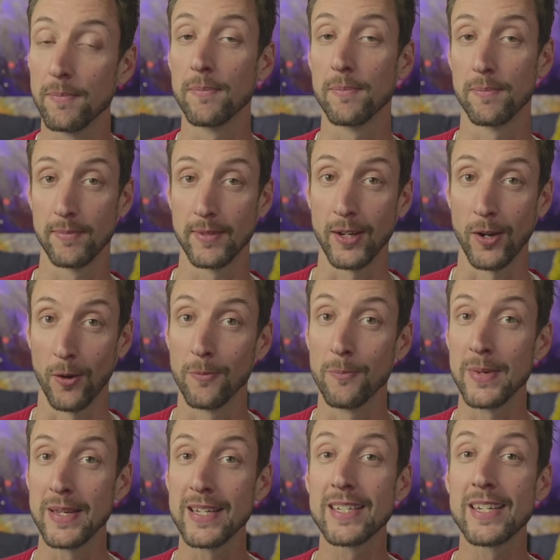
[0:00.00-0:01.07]
you know,
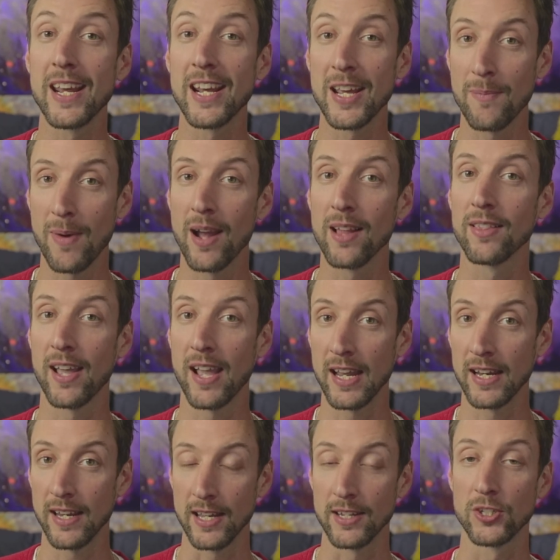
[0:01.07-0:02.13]
me staying in my
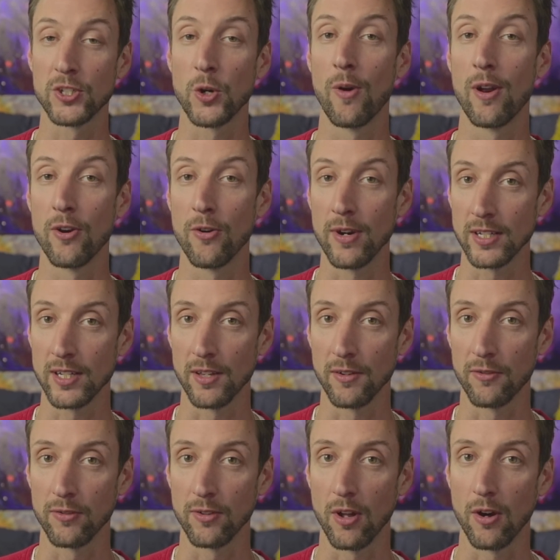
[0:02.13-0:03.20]
lane and surrendering to the
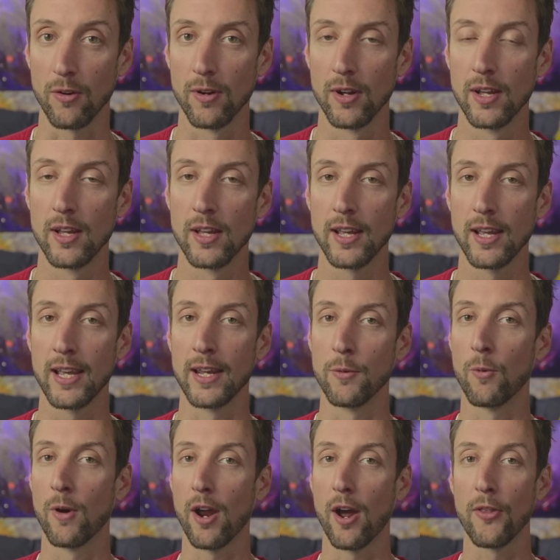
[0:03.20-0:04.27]
flow. And
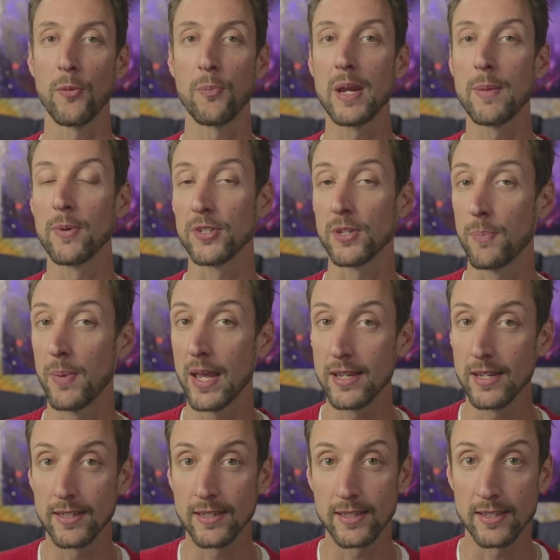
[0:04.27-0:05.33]
what other people's
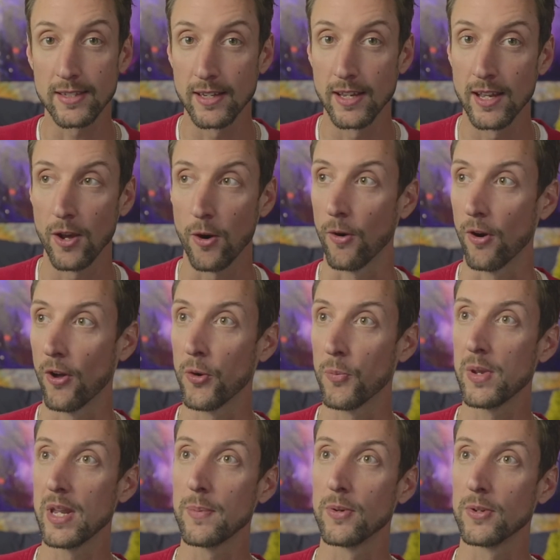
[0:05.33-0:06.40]
opinions or other
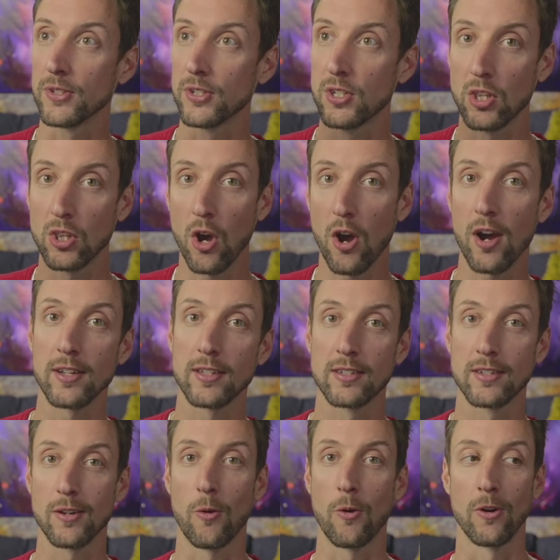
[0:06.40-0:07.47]
people's thoughts
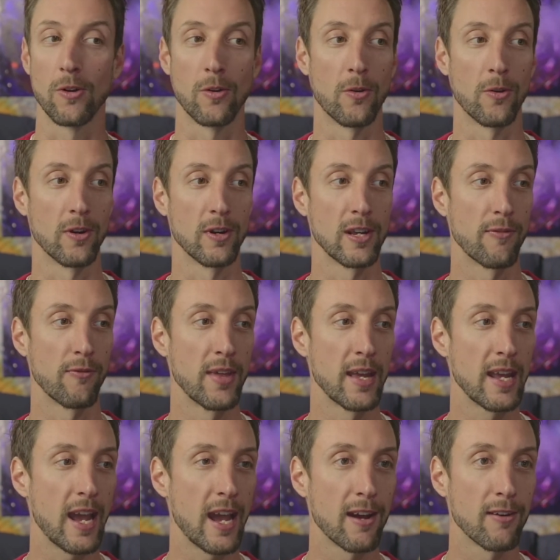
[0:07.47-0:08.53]
or if they
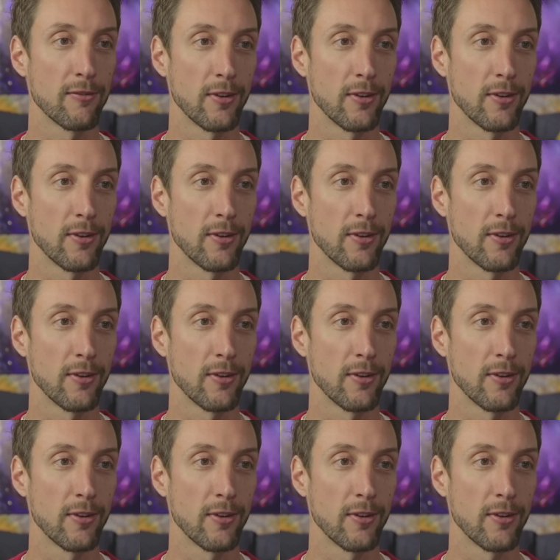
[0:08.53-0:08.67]
have,